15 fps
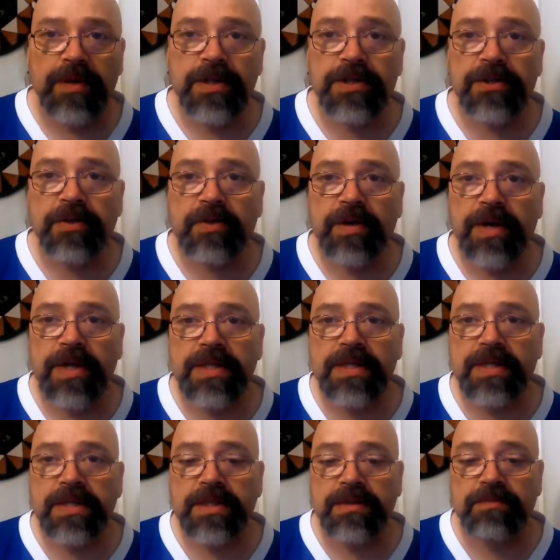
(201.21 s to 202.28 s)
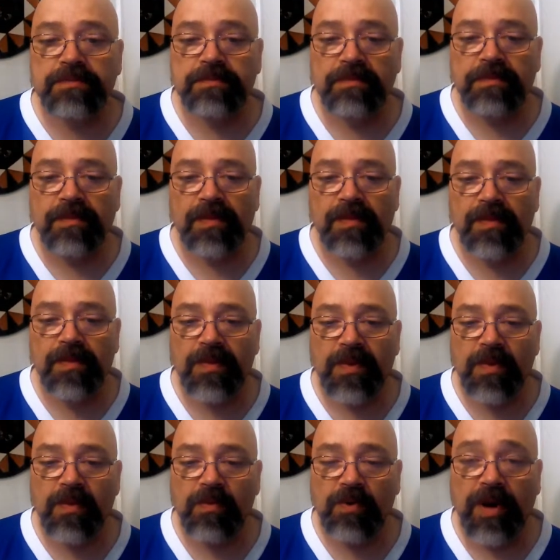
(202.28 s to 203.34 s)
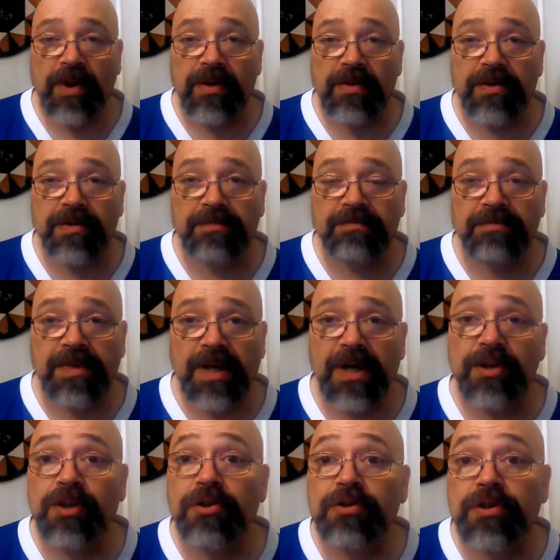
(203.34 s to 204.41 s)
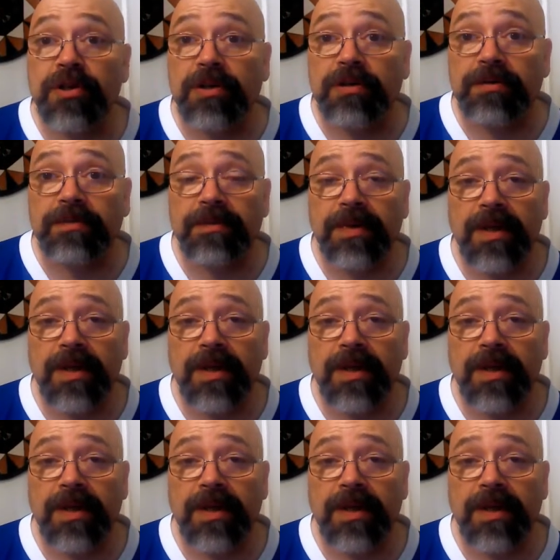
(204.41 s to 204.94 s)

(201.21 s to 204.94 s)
This story is rather unusual.